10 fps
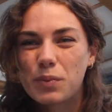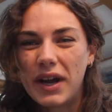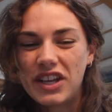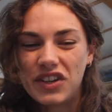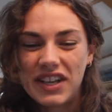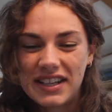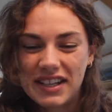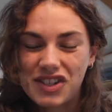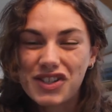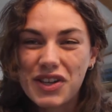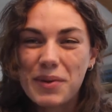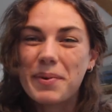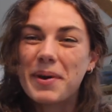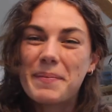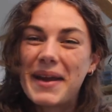where you need a
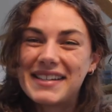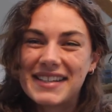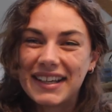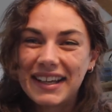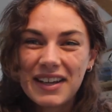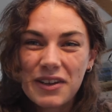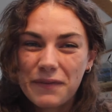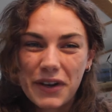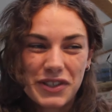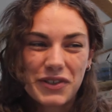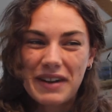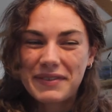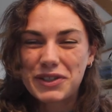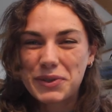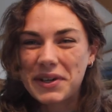super amazing
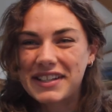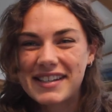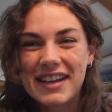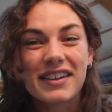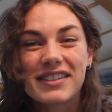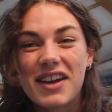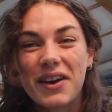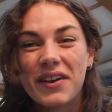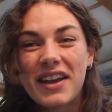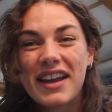photographic drawing skill, so,